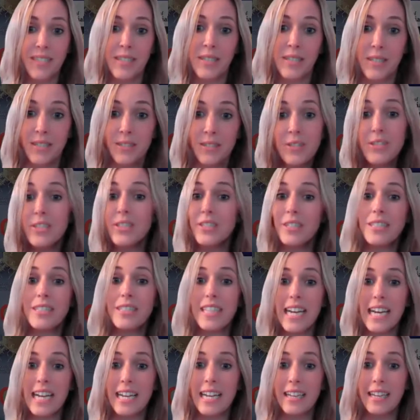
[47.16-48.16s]
It'll look
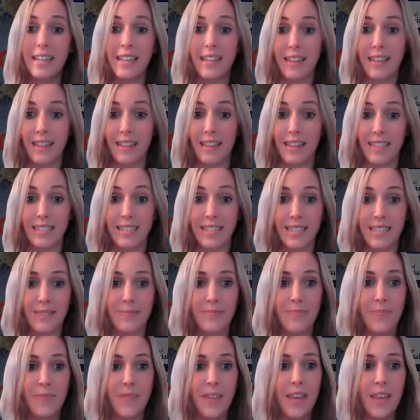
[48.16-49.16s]
like this.
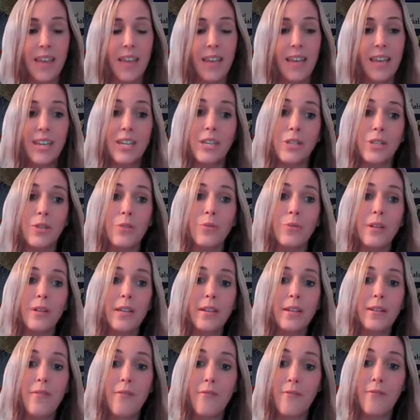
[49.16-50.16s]
You
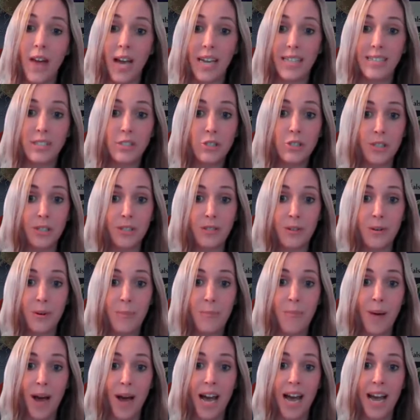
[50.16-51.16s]
can find a
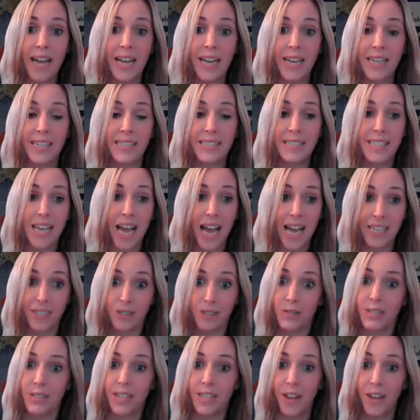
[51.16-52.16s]
journal by
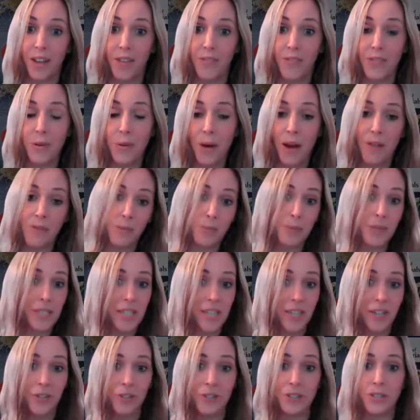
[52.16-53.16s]
title if you have a
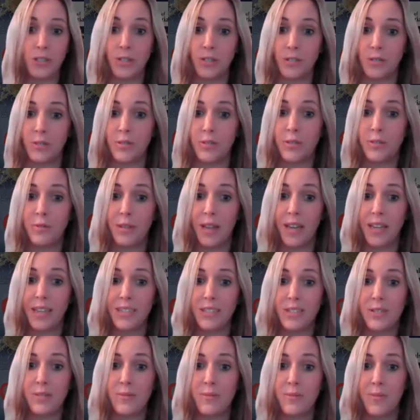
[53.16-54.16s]
particular journal you
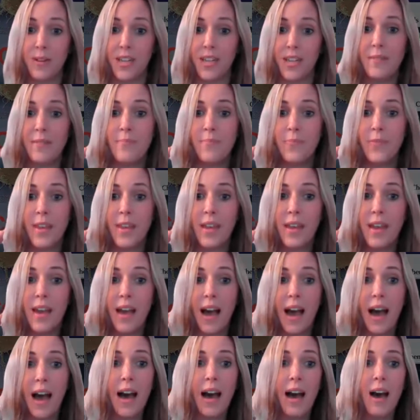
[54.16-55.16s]
like to read,
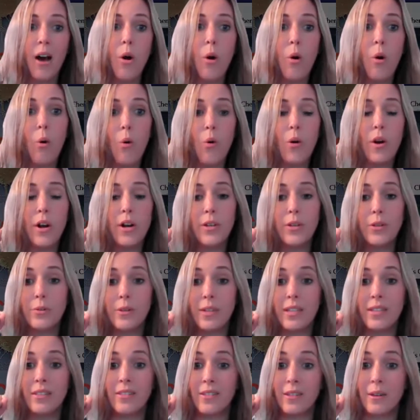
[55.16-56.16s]
or you
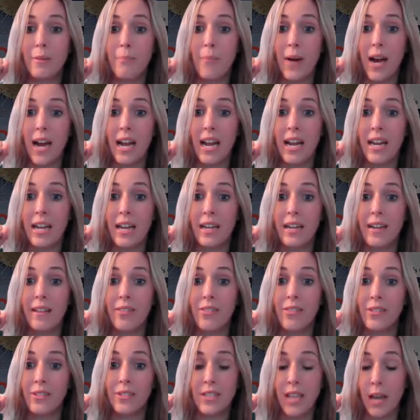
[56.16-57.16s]
can look
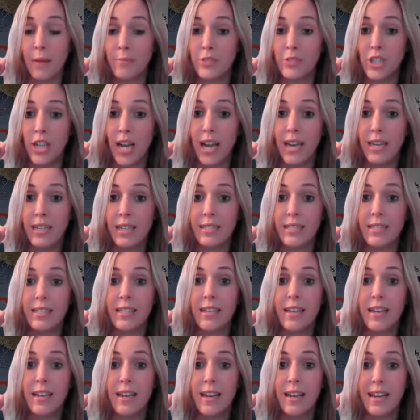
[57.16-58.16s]
by the subject
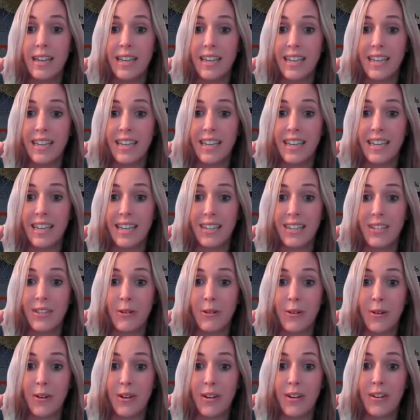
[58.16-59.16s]
in
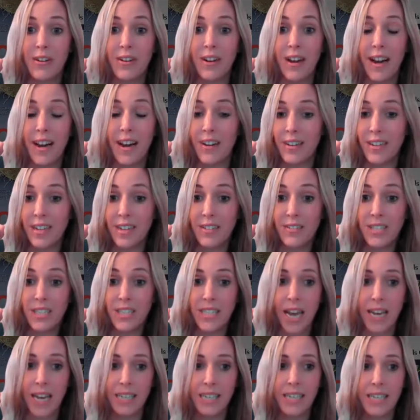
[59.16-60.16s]
your area of
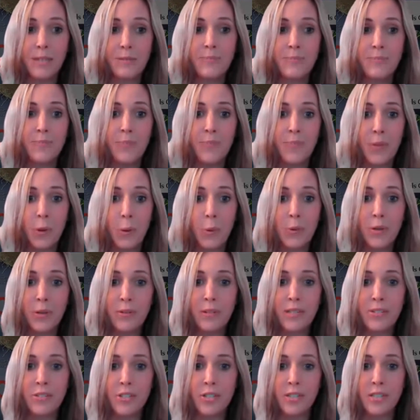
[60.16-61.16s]
study, or you
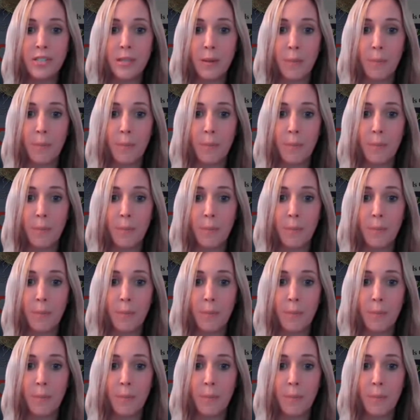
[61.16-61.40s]
can just